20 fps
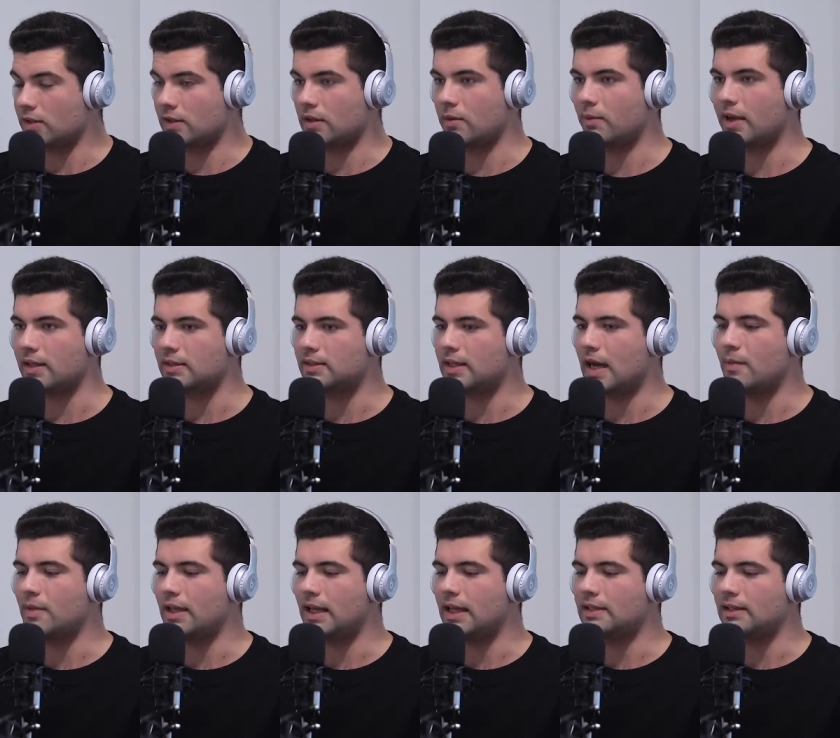And then by the
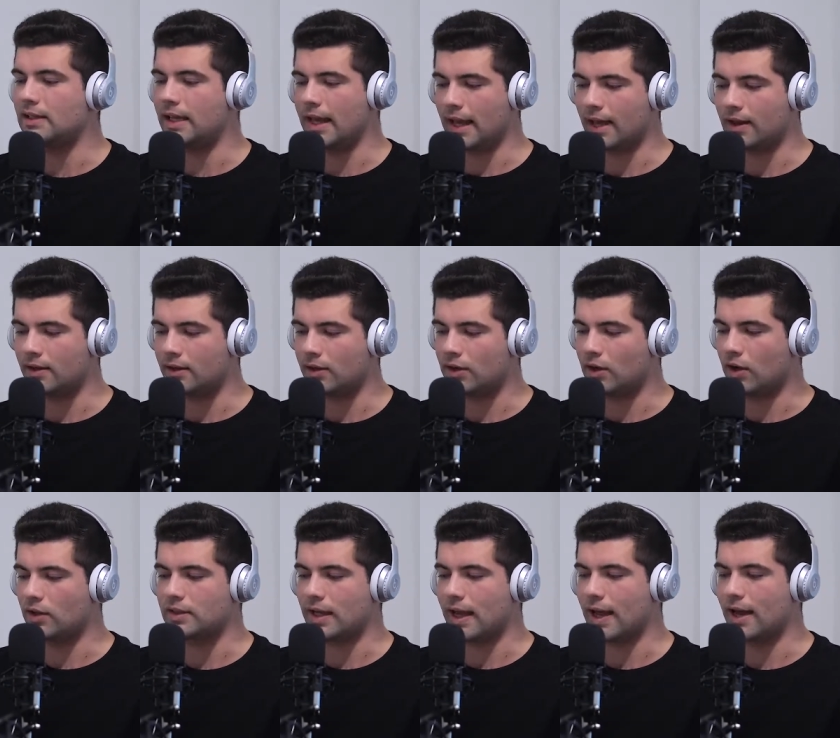time they get to the end, the
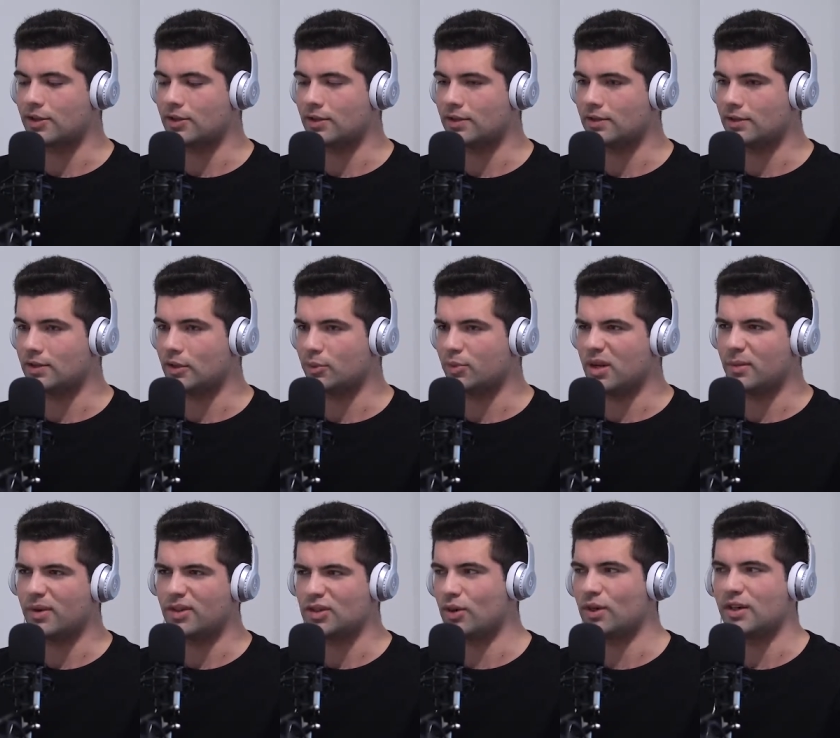call to action, they're pretty
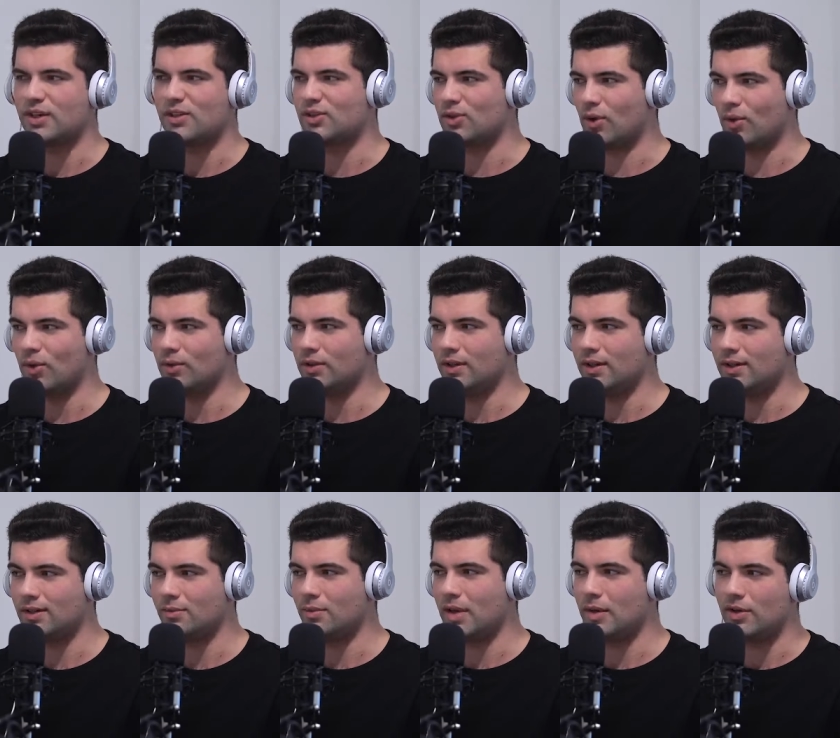much already sold.
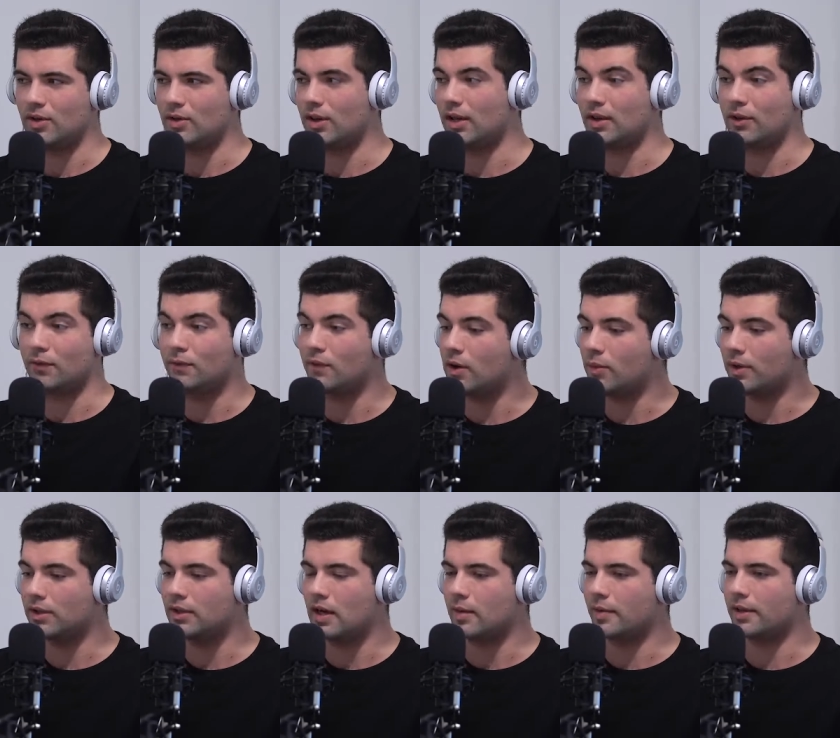And then maybe you get on the phone
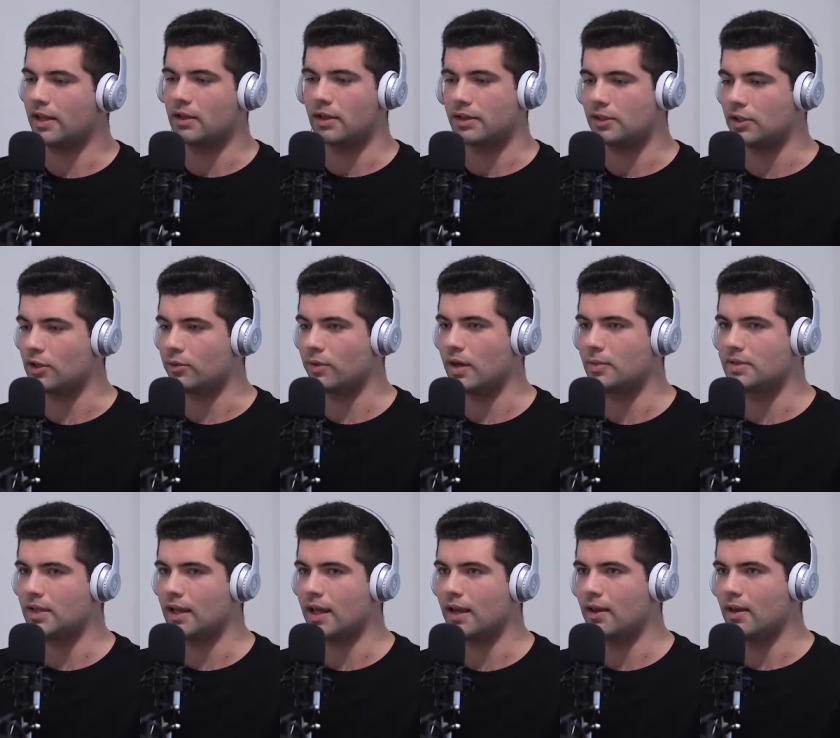with them or they click to your
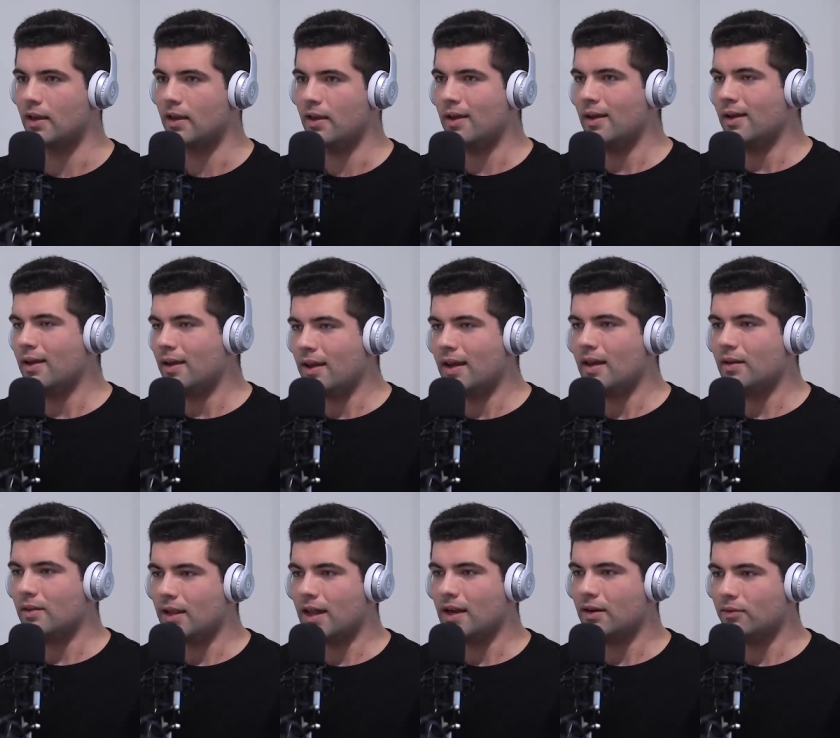website.
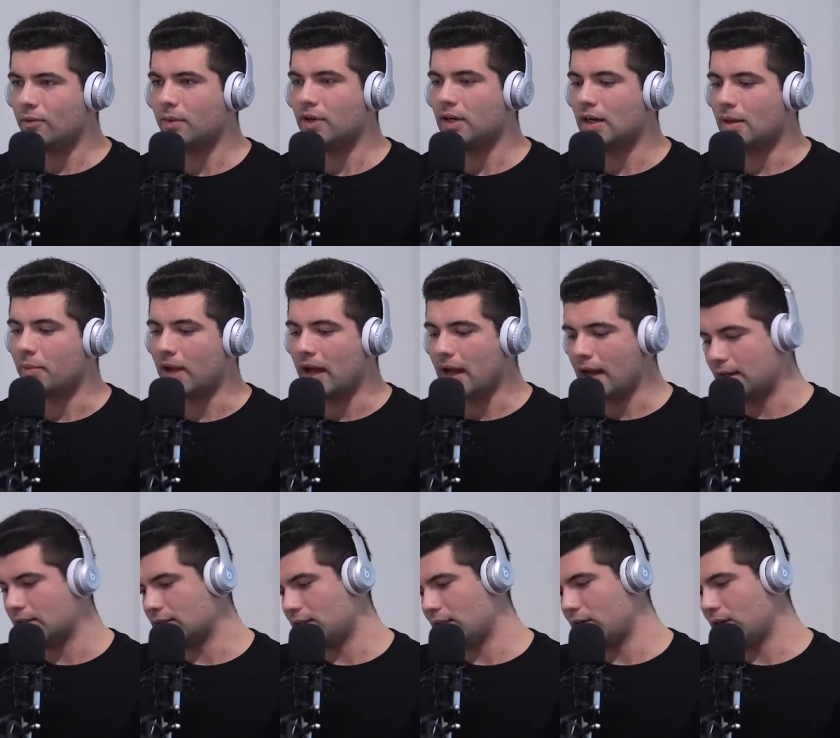And a lot of them are going to buy
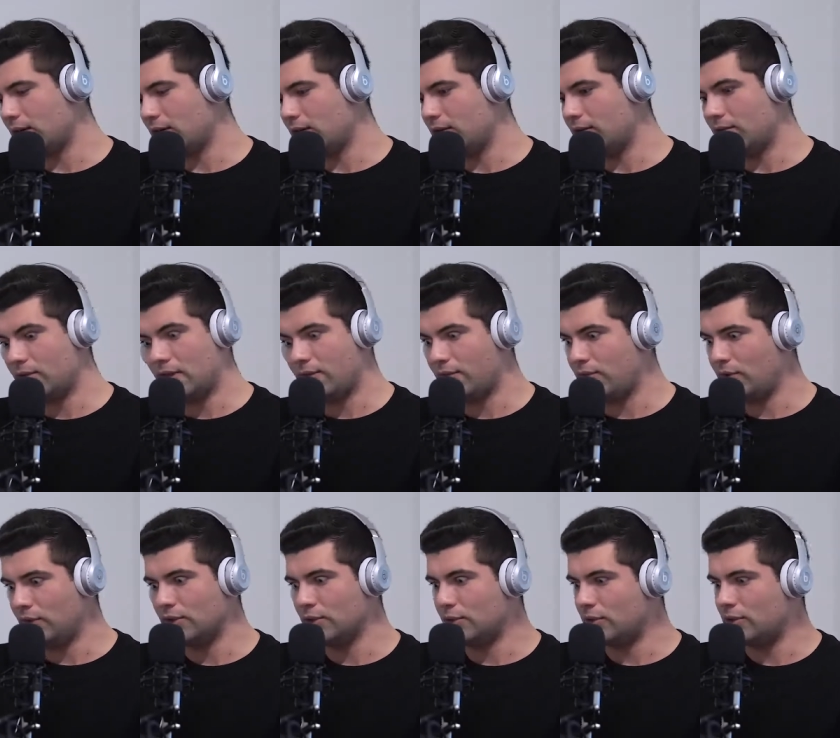because if they
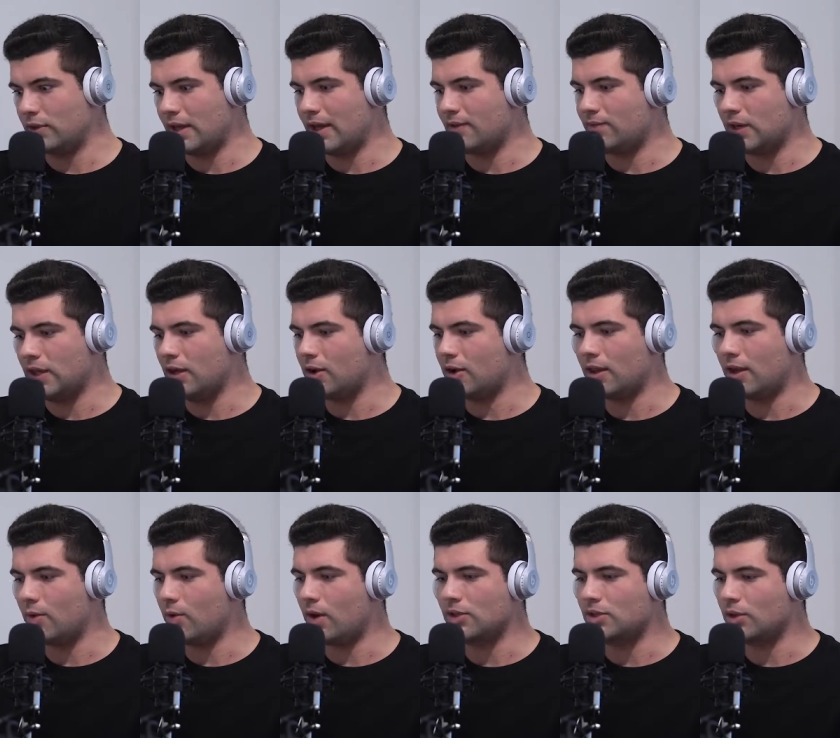filtered that video and
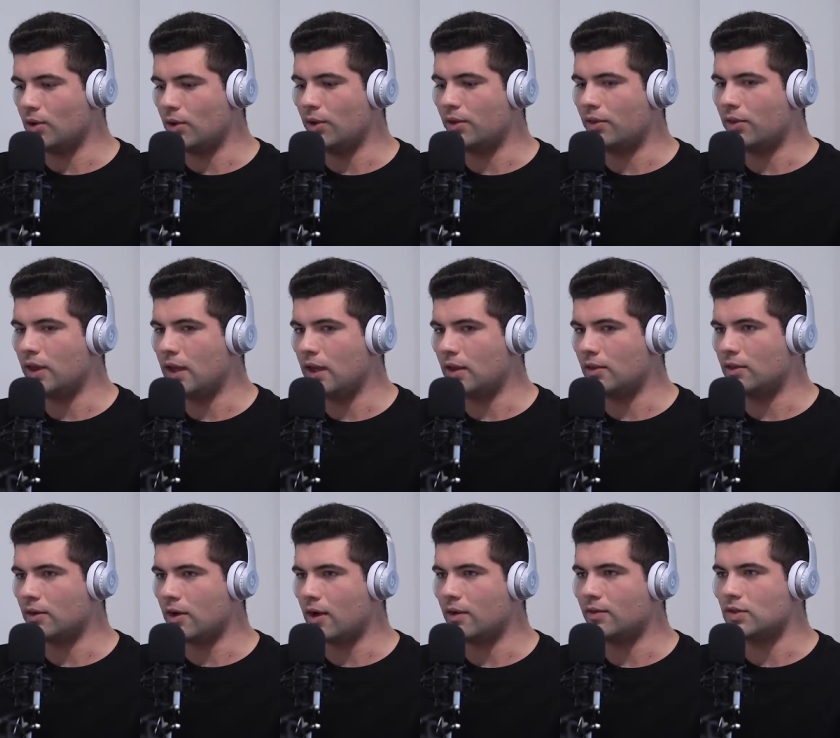they watch the whole thing,
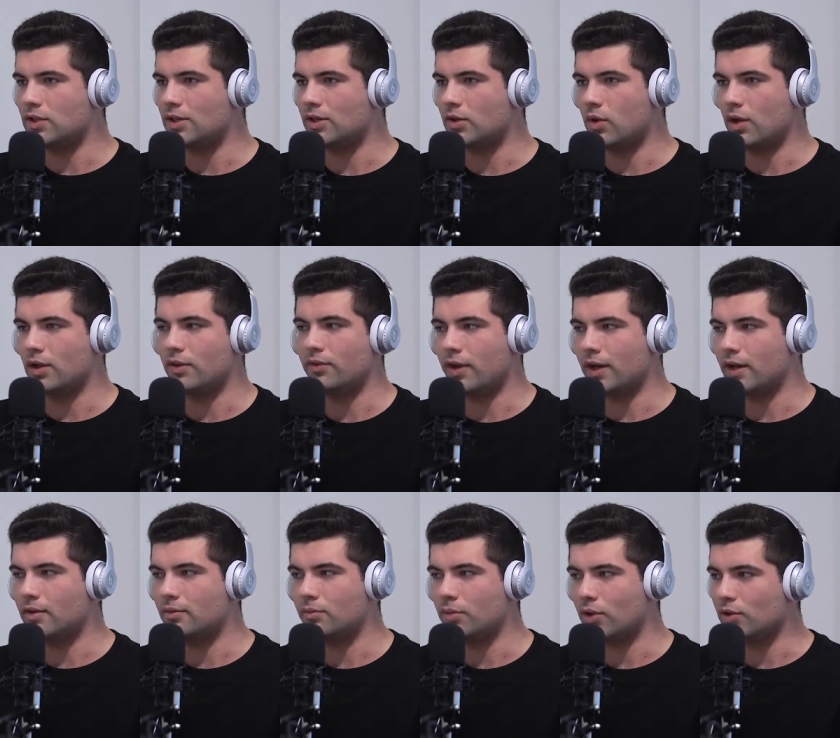they're obviously a
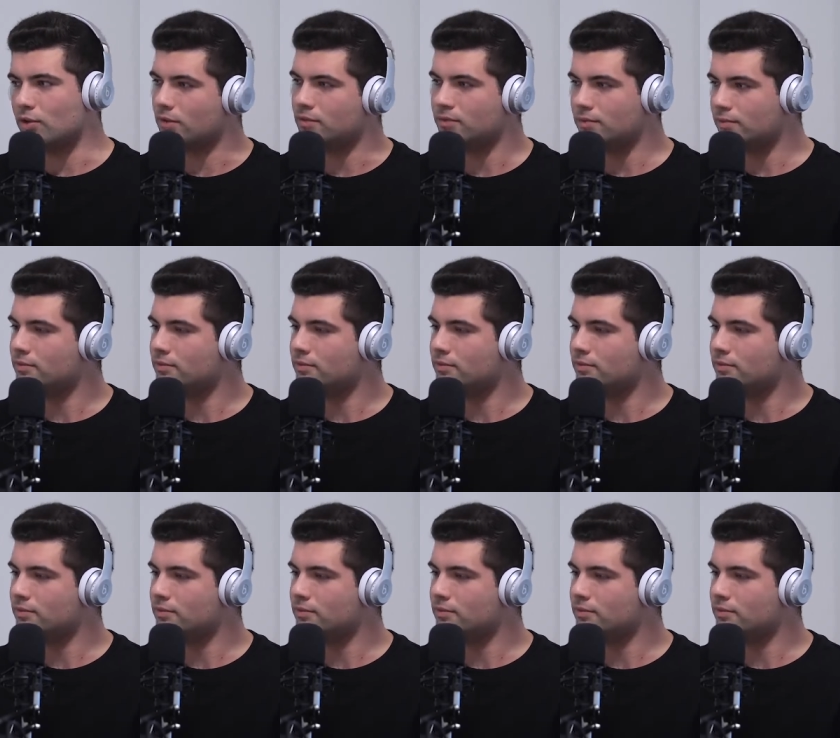qualified person.